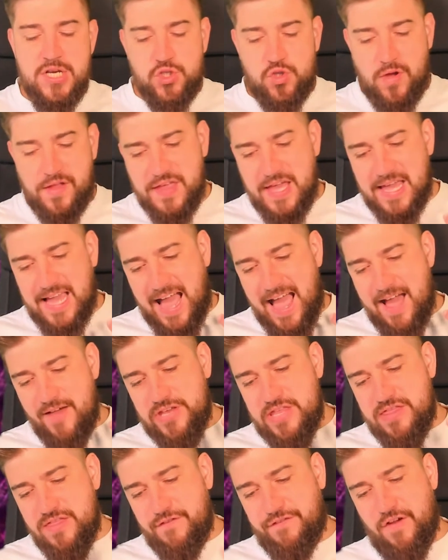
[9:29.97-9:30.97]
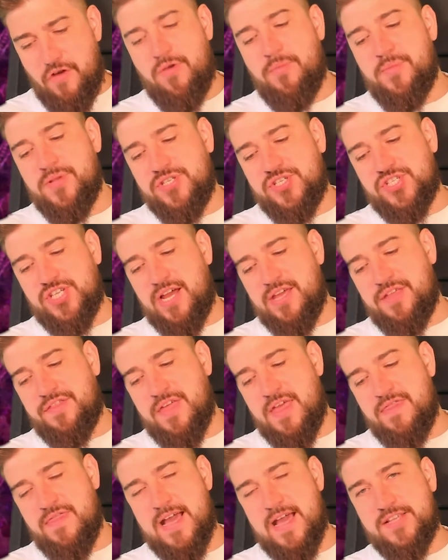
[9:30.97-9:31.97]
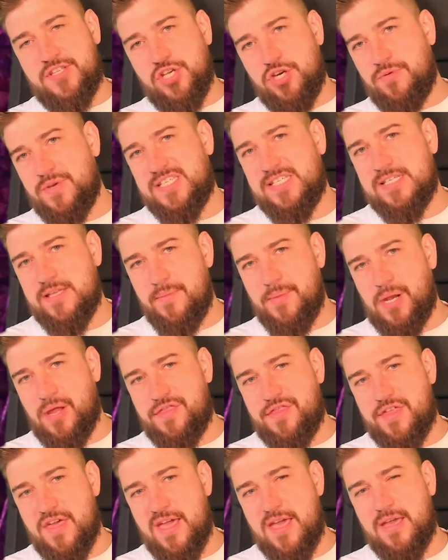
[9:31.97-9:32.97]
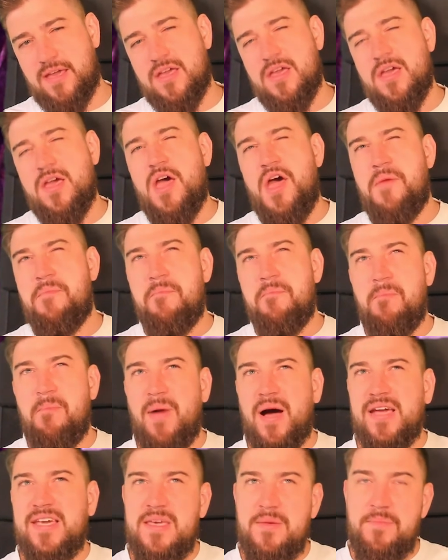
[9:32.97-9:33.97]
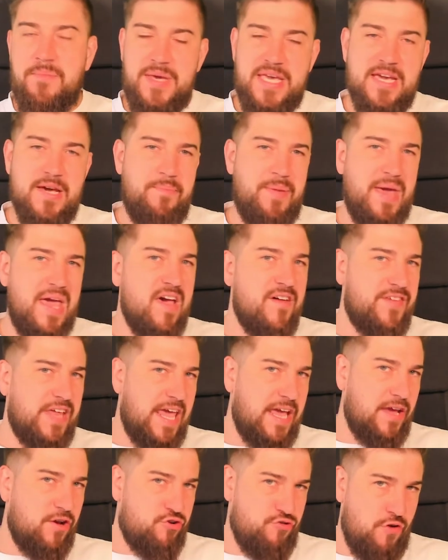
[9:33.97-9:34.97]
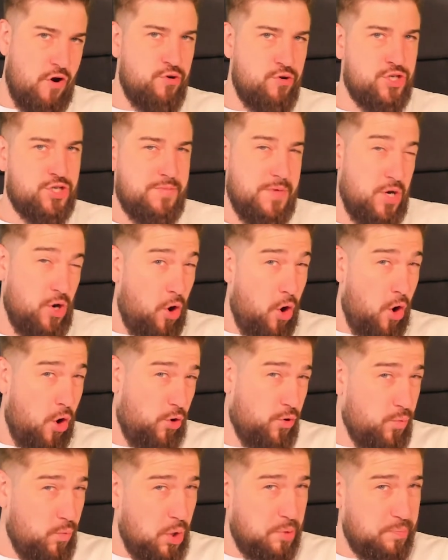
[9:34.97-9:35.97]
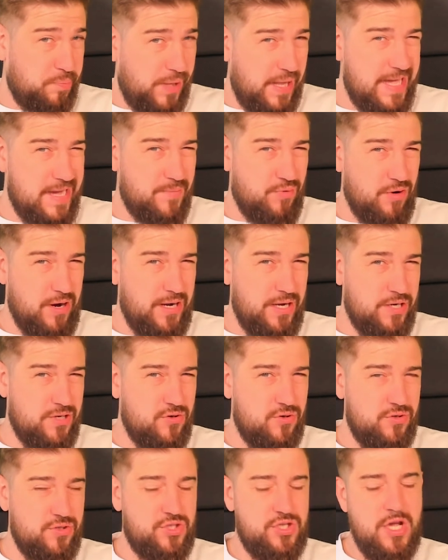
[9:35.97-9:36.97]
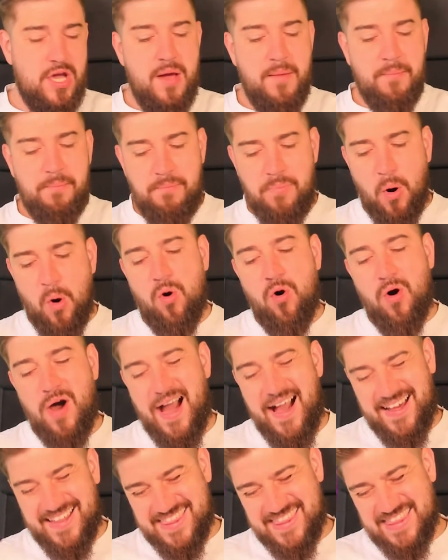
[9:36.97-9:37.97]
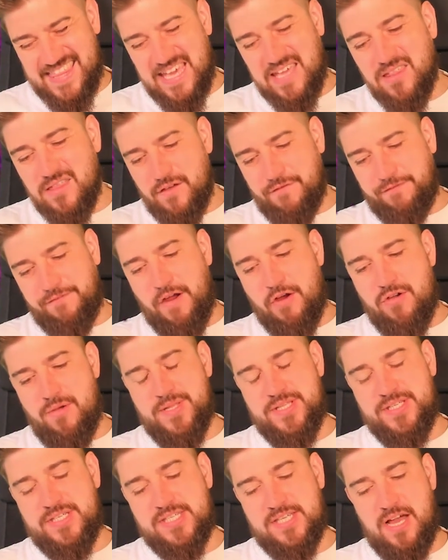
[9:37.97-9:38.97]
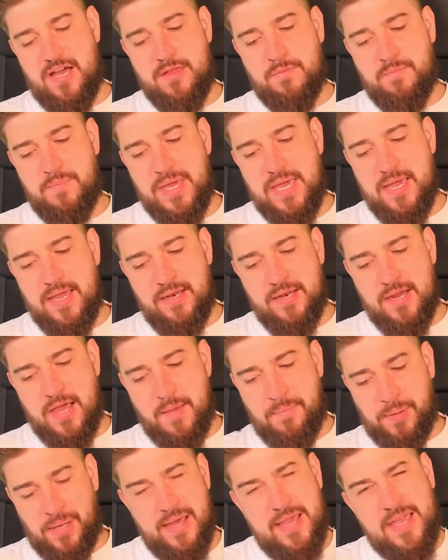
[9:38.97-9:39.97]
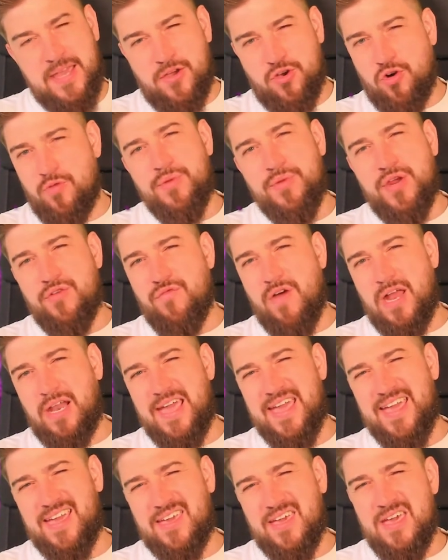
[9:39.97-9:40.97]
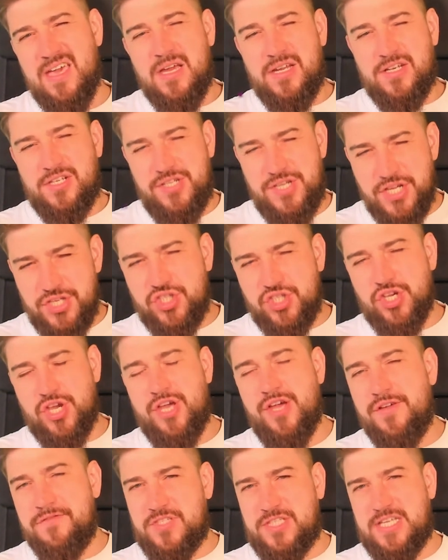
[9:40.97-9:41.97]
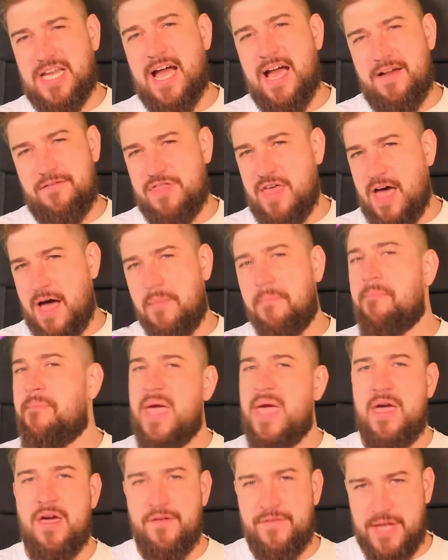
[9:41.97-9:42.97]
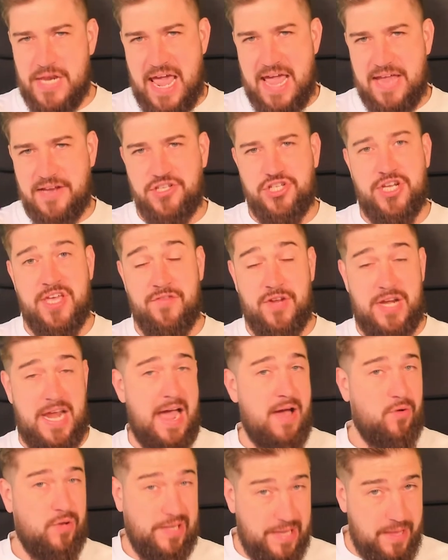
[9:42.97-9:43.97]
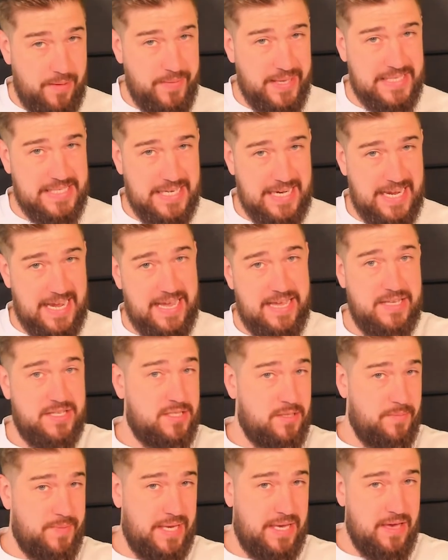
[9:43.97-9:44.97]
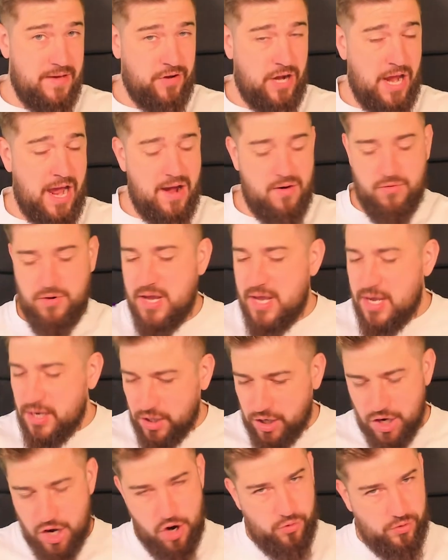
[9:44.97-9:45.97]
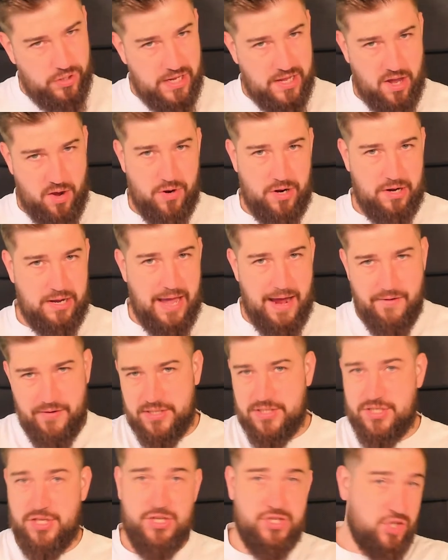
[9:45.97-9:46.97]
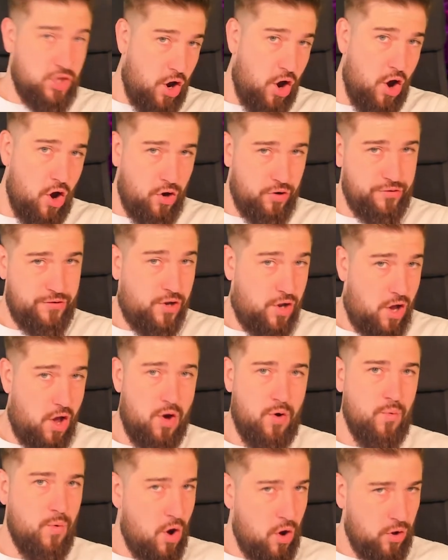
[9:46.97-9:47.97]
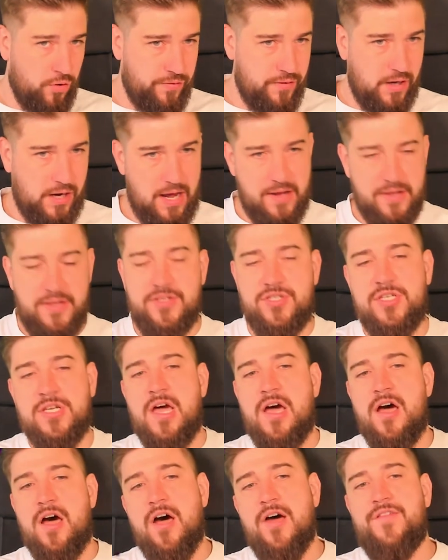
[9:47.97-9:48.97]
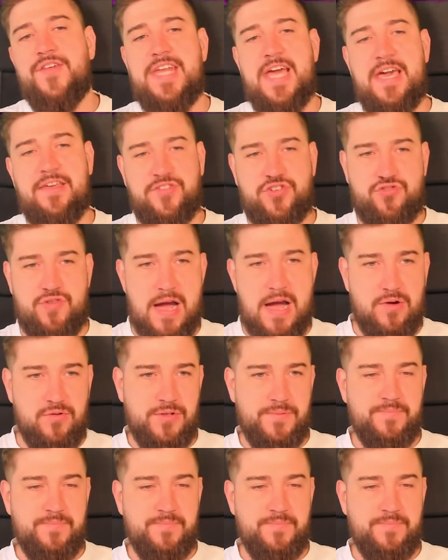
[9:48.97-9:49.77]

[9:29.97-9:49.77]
So I think having the Pheromone Scythe in there to do a similar thing might be a bit of an encroachment on what Plaguebringer does, but I think the Pheromone Scythe, being a Plague Company relic, deserves to have that bit of an edge given how limited it is to be given out, can only go on characters, can't go on the likes of a Death Shroud.